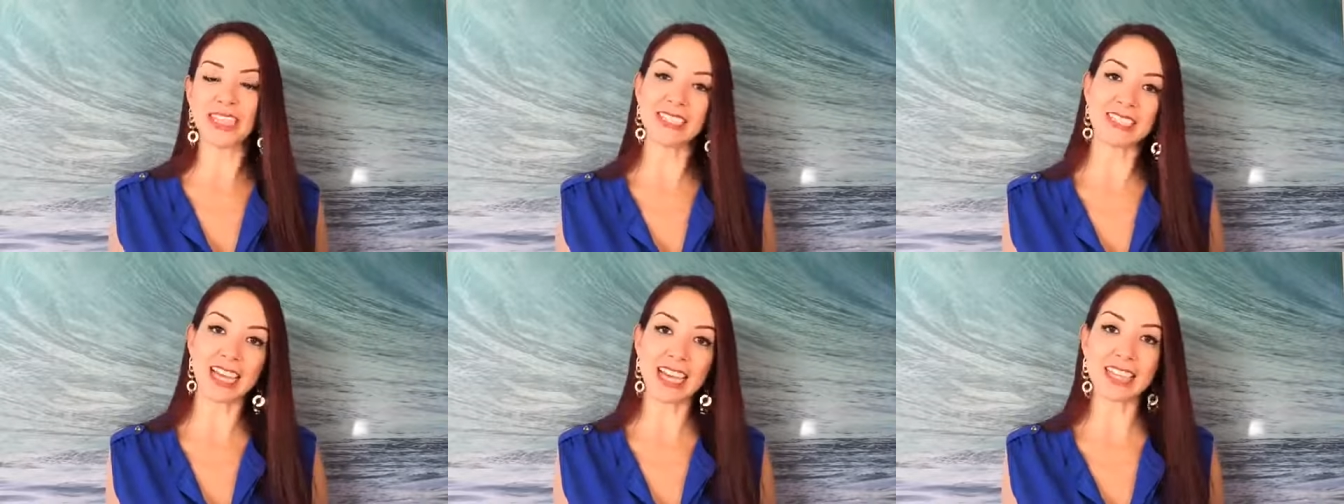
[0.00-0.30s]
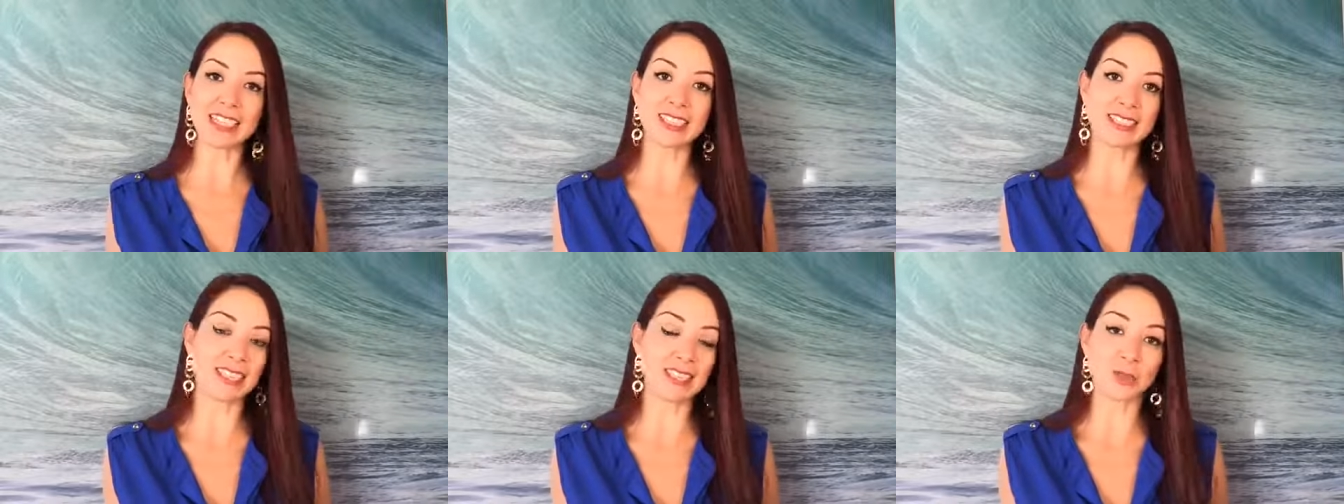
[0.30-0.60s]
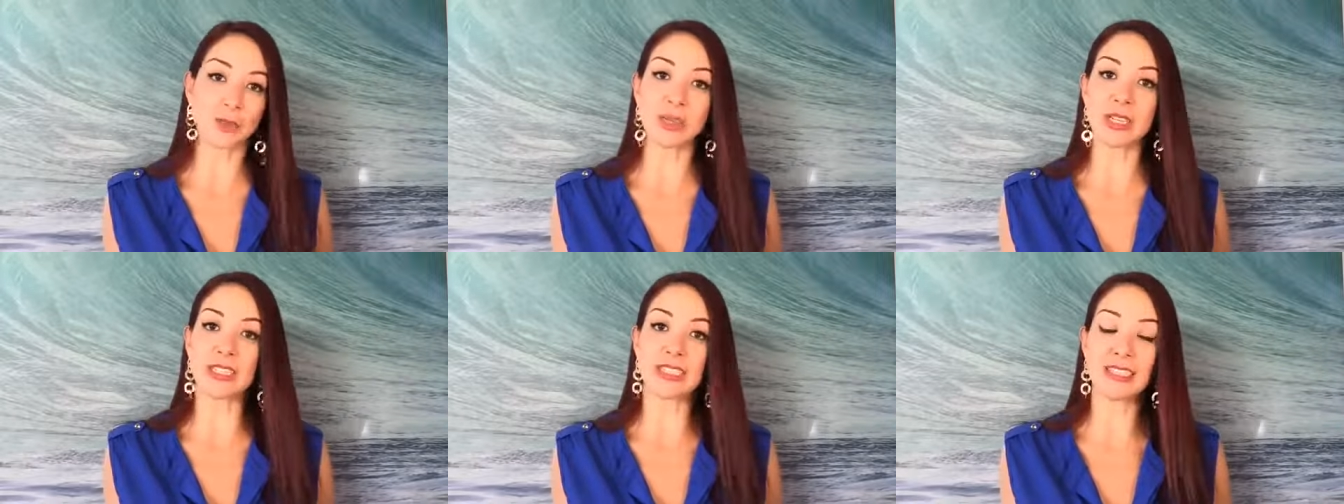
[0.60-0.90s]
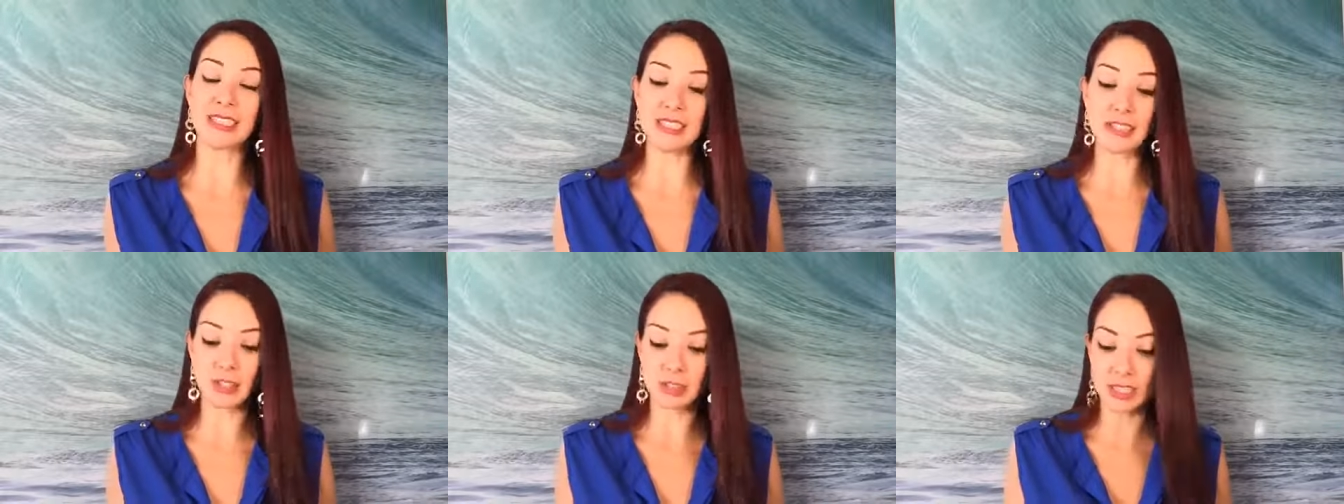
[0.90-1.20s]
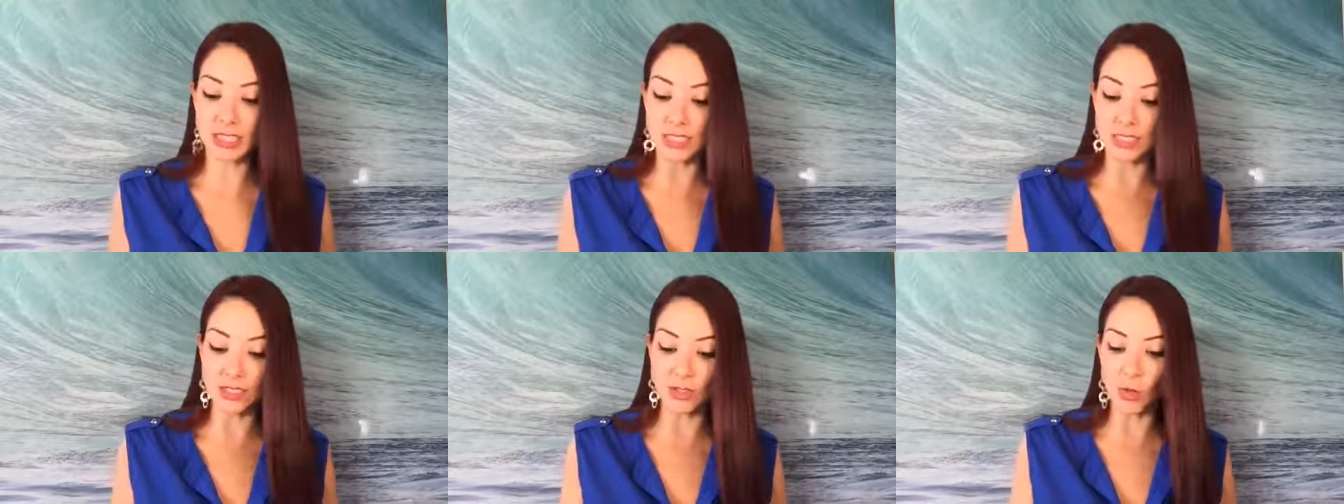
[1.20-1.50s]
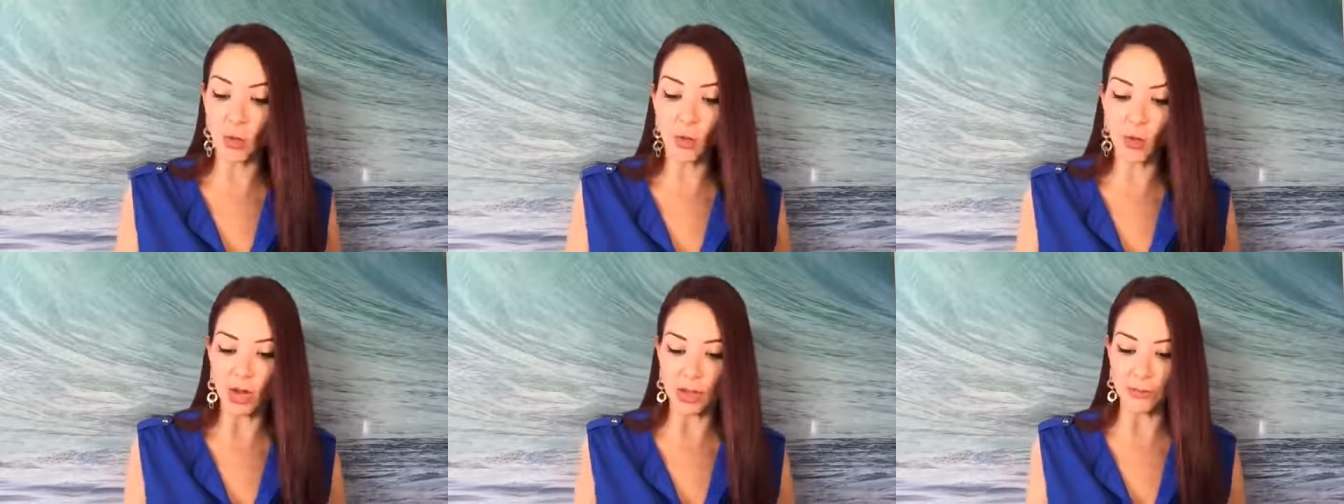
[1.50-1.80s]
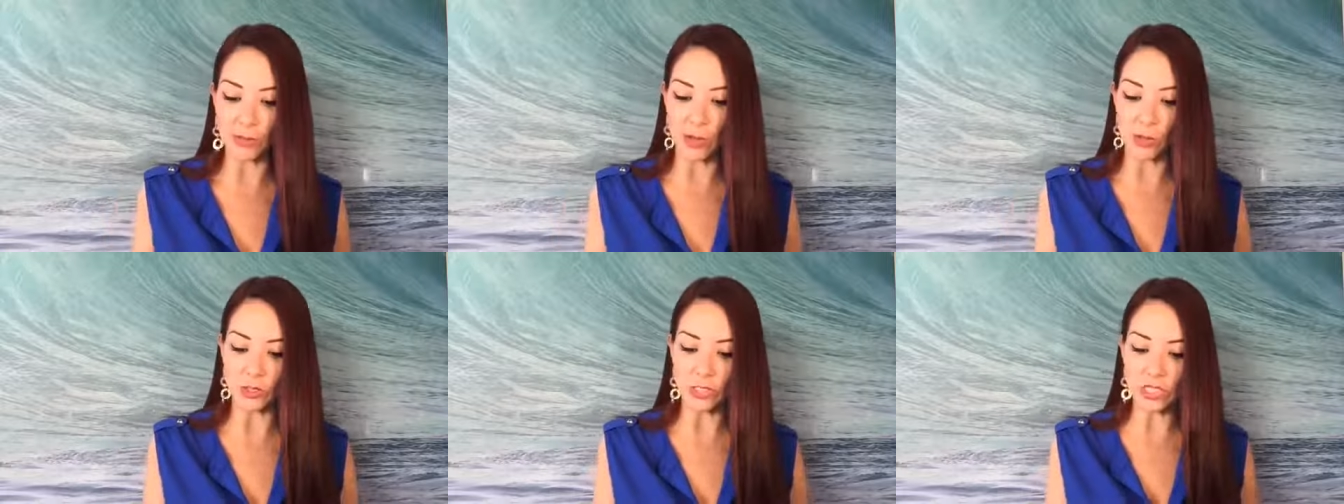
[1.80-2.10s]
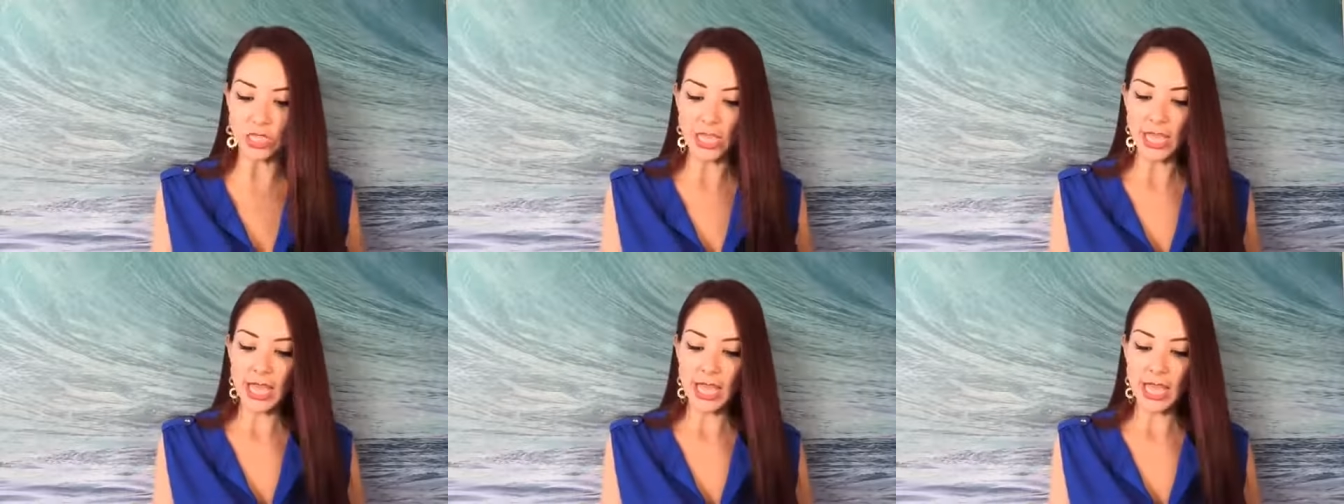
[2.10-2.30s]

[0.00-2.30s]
And that's what this is all about.